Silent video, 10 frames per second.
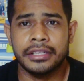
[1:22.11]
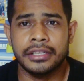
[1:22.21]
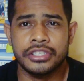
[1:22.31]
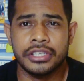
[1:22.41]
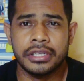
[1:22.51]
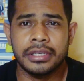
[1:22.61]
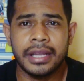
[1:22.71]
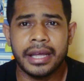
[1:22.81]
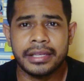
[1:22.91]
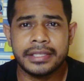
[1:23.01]
she
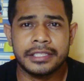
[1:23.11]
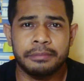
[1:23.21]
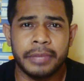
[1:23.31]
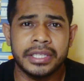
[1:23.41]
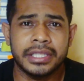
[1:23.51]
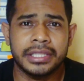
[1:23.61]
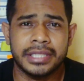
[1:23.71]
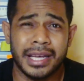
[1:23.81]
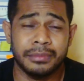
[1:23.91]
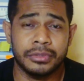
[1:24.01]
likes spending
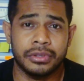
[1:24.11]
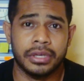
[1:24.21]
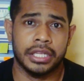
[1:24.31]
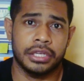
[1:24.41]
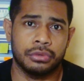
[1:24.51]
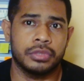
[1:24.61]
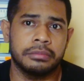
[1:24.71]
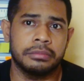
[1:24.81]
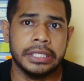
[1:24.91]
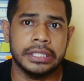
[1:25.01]
time together
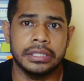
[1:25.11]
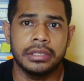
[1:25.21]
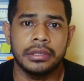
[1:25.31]
with me.